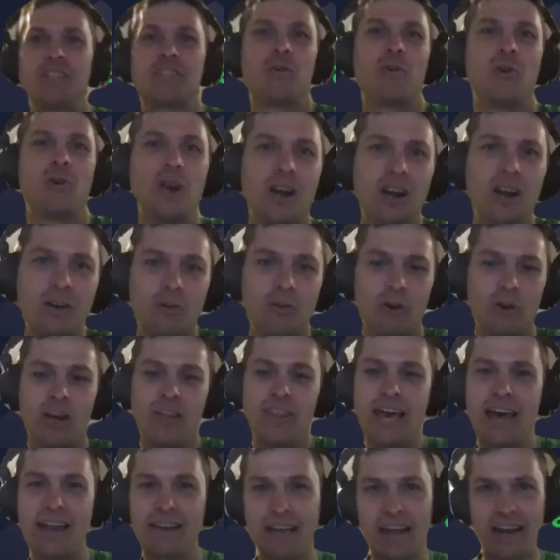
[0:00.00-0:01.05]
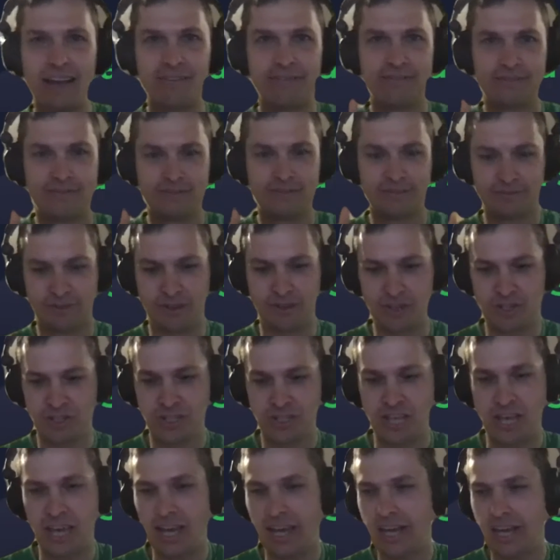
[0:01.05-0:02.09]
So we're we're in that kind of first
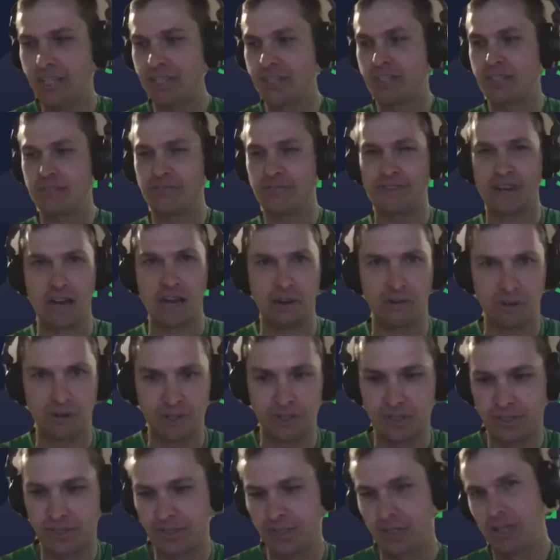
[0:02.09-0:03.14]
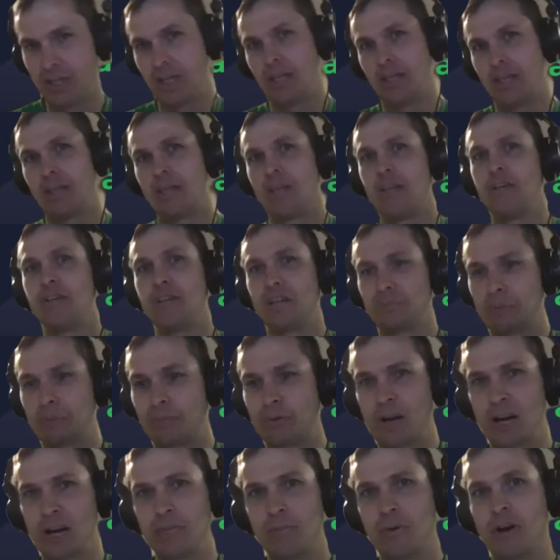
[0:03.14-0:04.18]
stage as the founders, and you talked about
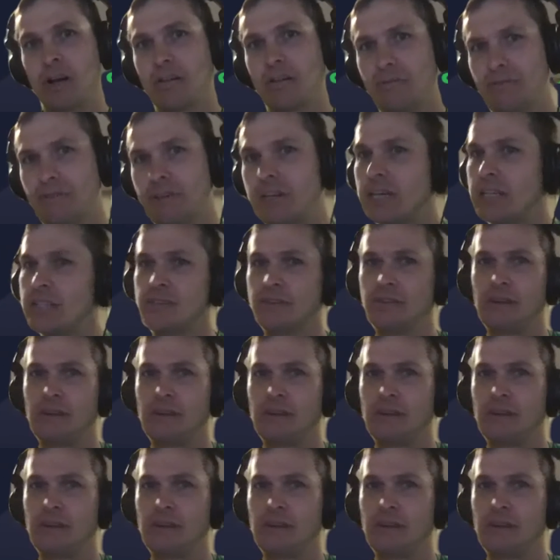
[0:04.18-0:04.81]
product market fit.